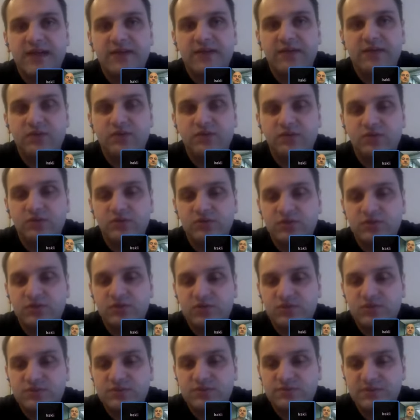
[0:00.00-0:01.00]
you to
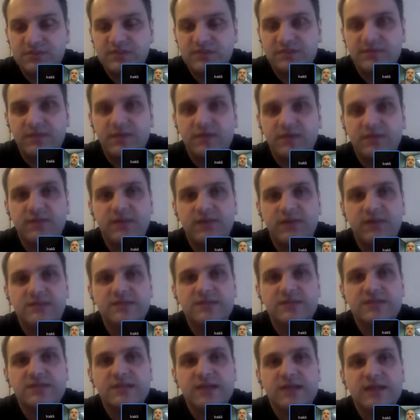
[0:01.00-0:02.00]
choose specific fields.